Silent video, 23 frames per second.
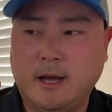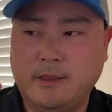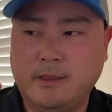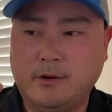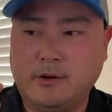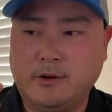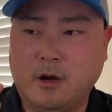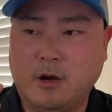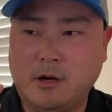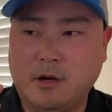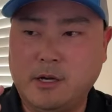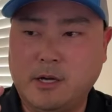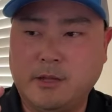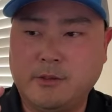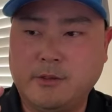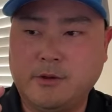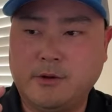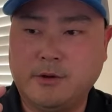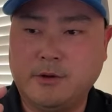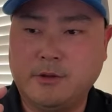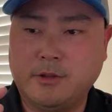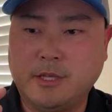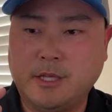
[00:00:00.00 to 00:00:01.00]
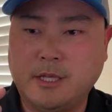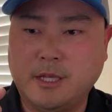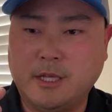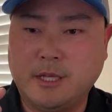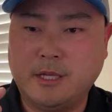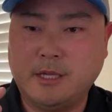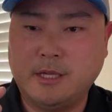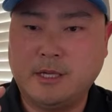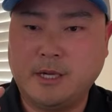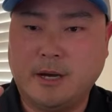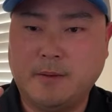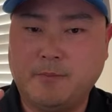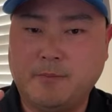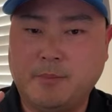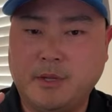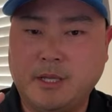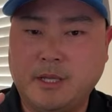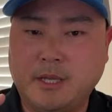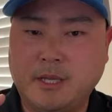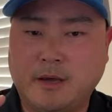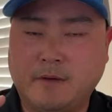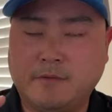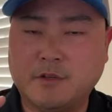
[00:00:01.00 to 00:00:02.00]
They're all under the
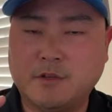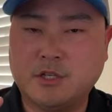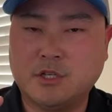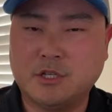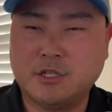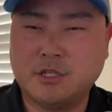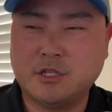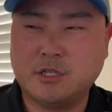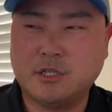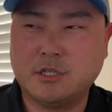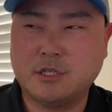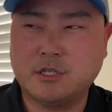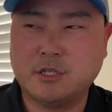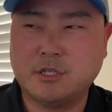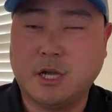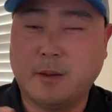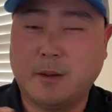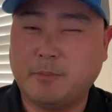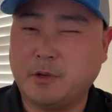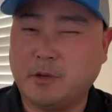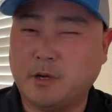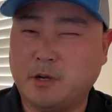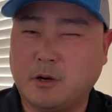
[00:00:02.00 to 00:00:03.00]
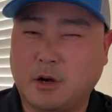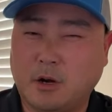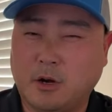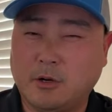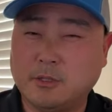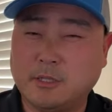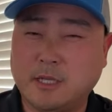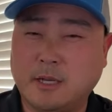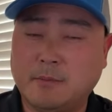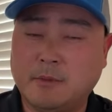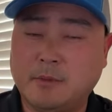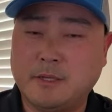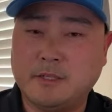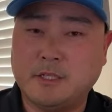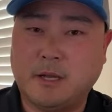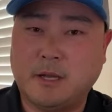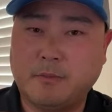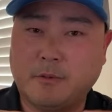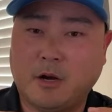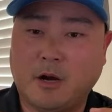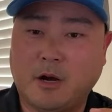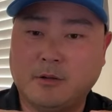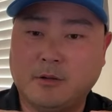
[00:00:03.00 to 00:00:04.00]
company of Shop Carls, I believe.
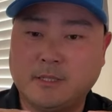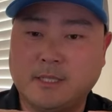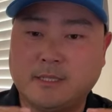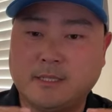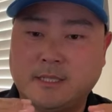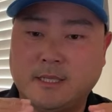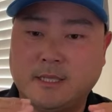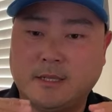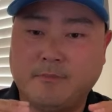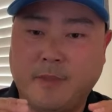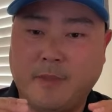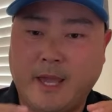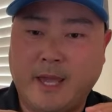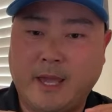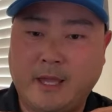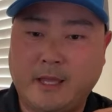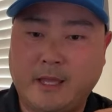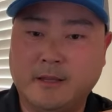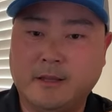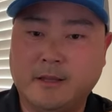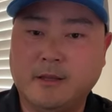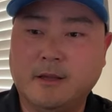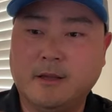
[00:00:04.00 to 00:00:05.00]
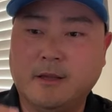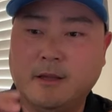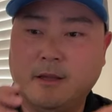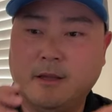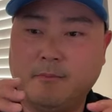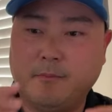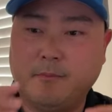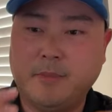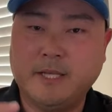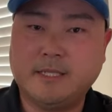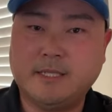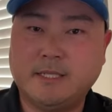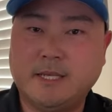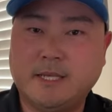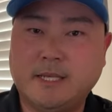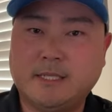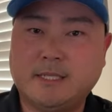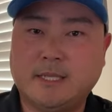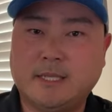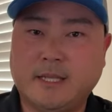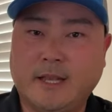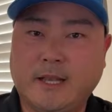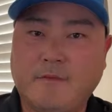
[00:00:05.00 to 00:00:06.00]
Shop Carls is the main
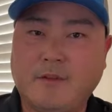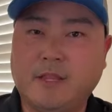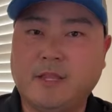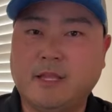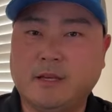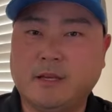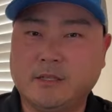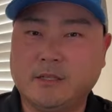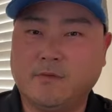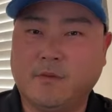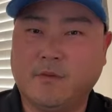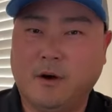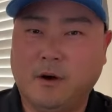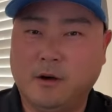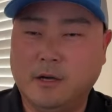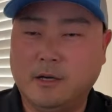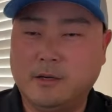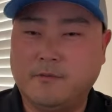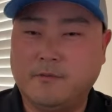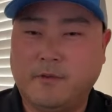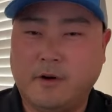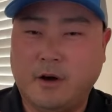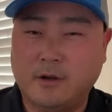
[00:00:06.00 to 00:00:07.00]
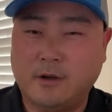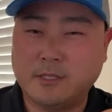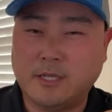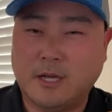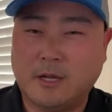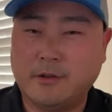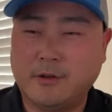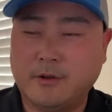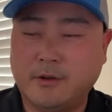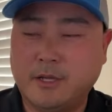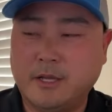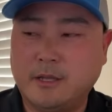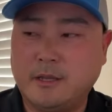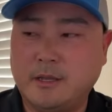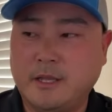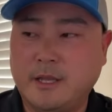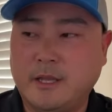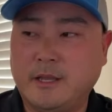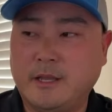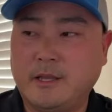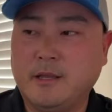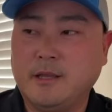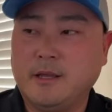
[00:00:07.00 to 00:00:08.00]
business, and everything else falls underneath
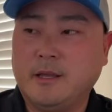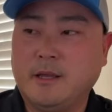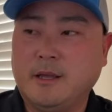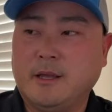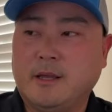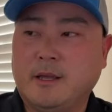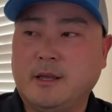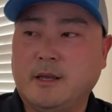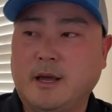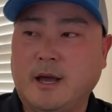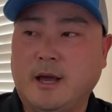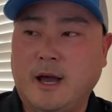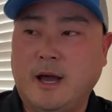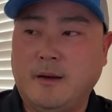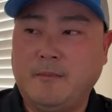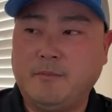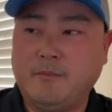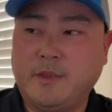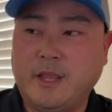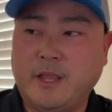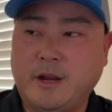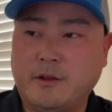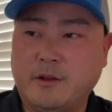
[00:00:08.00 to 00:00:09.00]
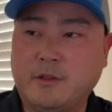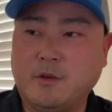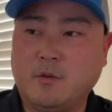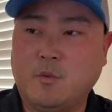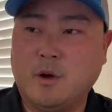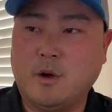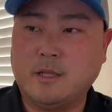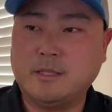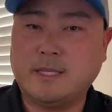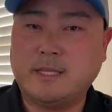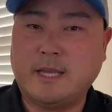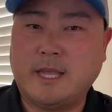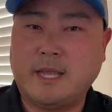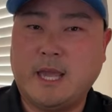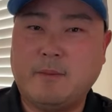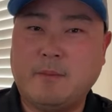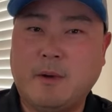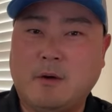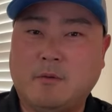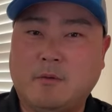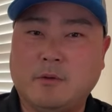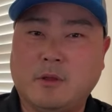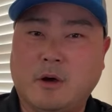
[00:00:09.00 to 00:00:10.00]
it. They're the ones that
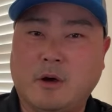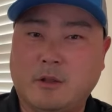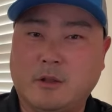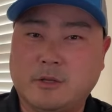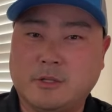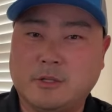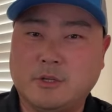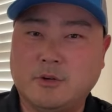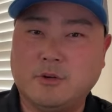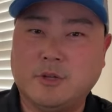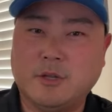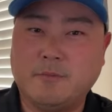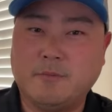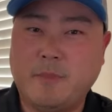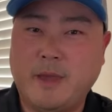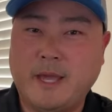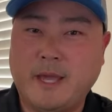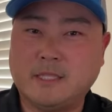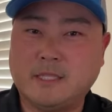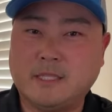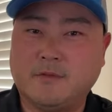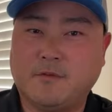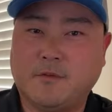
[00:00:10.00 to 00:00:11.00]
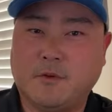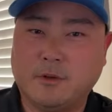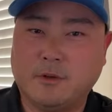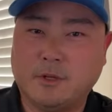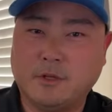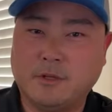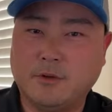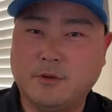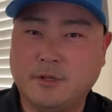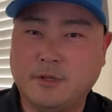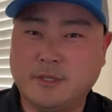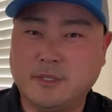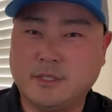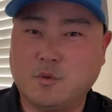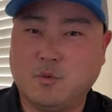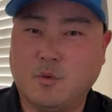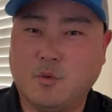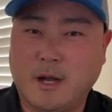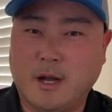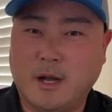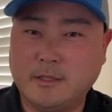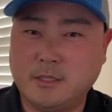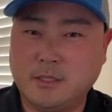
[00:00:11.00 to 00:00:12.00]
came out with all the Googan Baits for the Googan
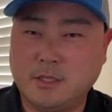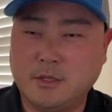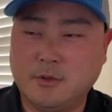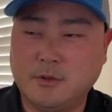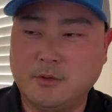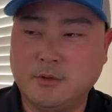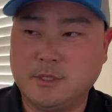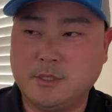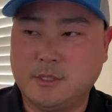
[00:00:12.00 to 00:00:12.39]
Squad too.